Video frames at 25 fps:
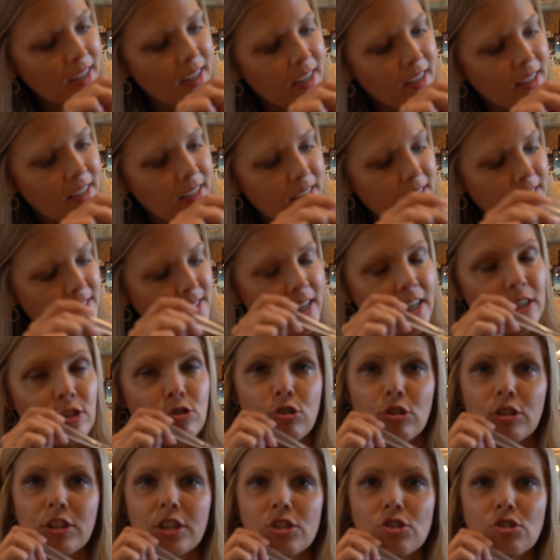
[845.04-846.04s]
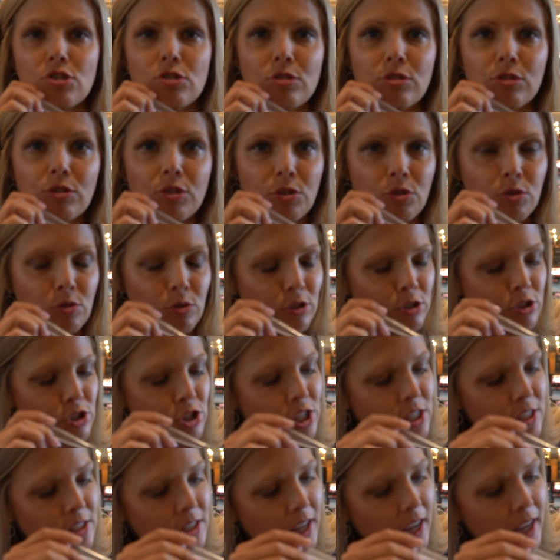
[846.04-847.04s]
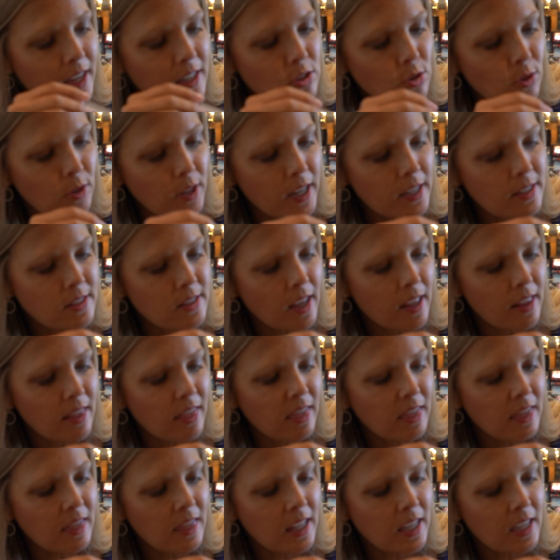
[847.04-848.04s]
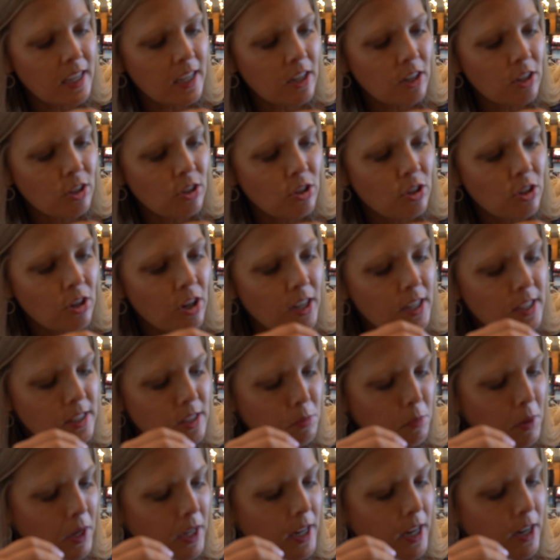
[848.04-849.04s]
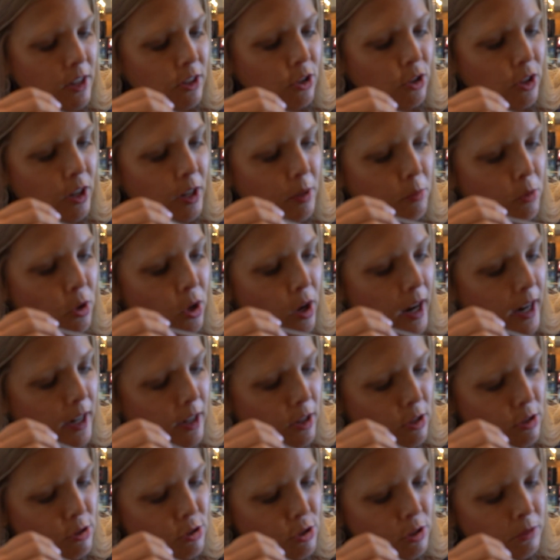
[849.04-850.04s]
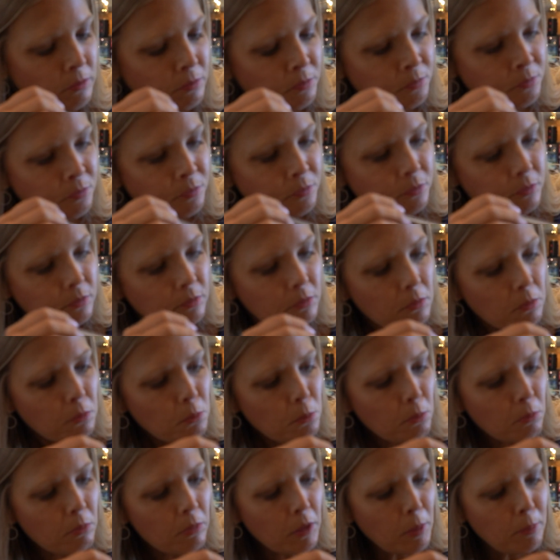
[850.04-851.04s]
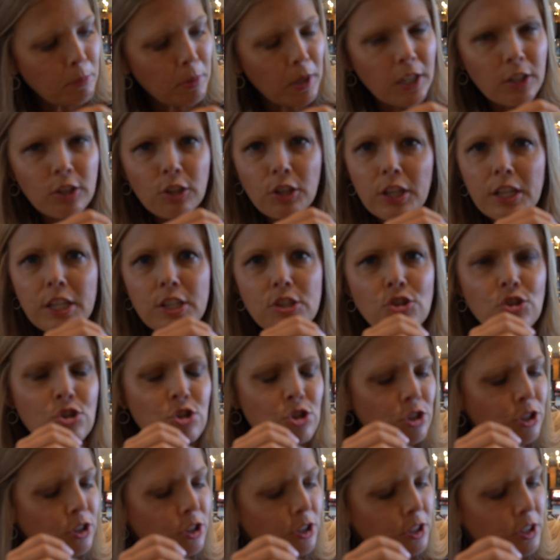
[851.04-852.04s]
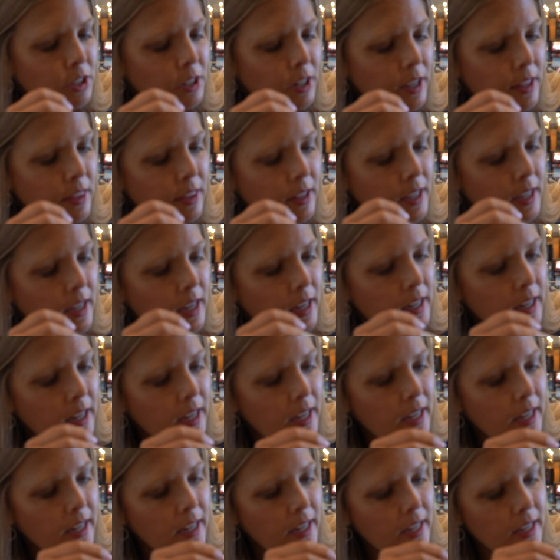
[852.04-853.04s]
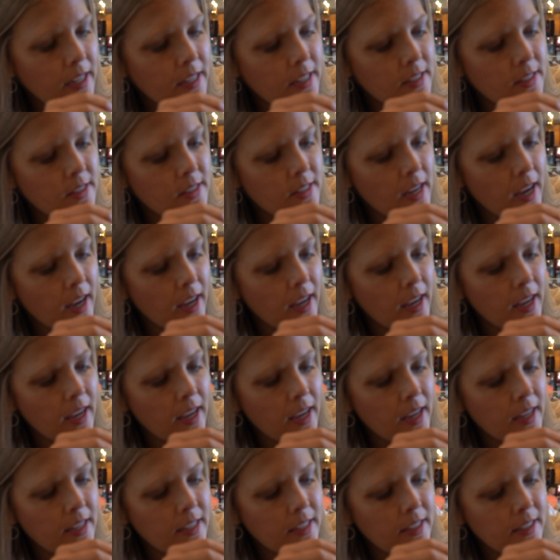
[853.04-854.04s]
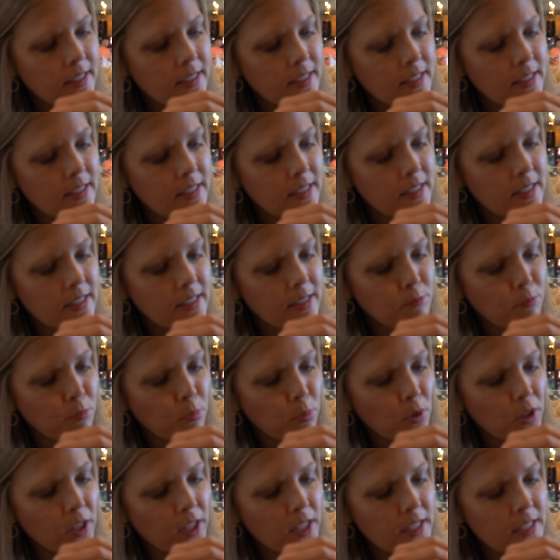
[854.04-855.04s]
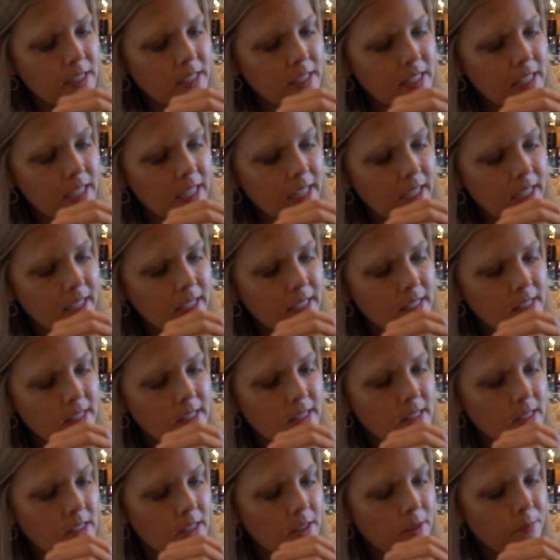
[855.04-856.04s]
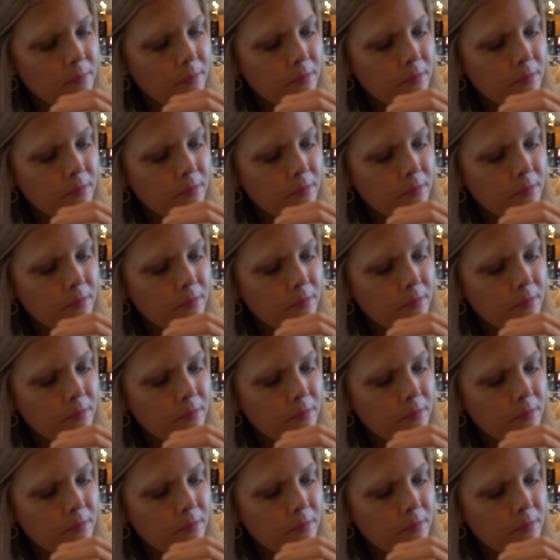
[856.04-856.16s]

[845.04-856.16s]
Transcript: it is a traditional New York cheesecake, so it has that thick crust made out of graham crackers, butter and sugar, and then it is a pretty dense